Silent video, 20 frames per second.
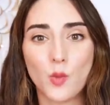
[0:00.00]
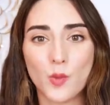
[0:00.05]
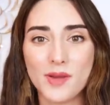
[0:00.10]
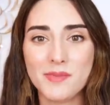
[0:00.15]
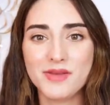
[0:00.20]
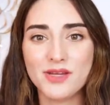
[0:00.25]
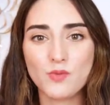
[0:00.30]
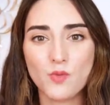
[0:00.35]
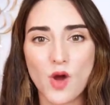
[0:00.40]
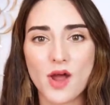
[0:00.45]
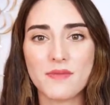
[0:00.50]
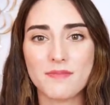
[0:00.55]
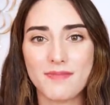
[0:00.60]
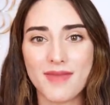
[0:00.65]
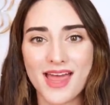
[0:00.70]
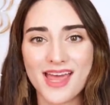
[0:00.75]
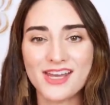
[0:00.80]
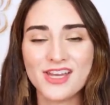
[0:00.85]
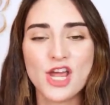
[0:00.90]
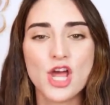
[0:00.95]
Women want
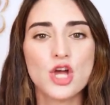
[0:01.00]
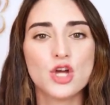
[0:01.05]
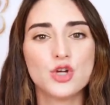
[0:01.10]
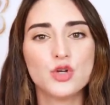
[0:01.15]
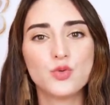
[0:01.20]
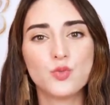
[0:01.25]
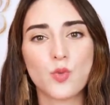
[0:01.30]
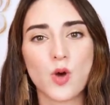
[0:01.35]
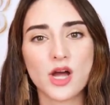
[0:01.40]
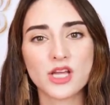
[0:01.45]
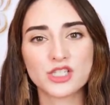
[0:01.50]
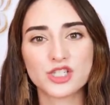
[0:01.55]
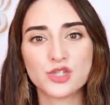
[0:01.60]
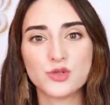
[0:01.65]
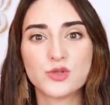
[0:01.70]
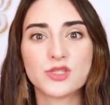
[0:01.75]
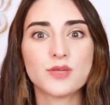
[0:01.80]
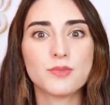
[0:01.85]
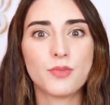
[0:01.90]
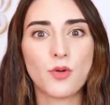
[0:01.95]
men who want to
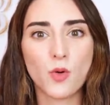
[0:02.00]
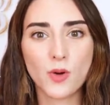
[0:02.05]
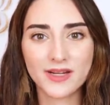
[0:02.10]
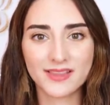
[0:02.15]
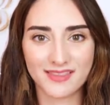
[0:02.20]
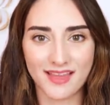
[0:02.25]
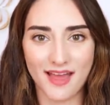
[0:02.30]
support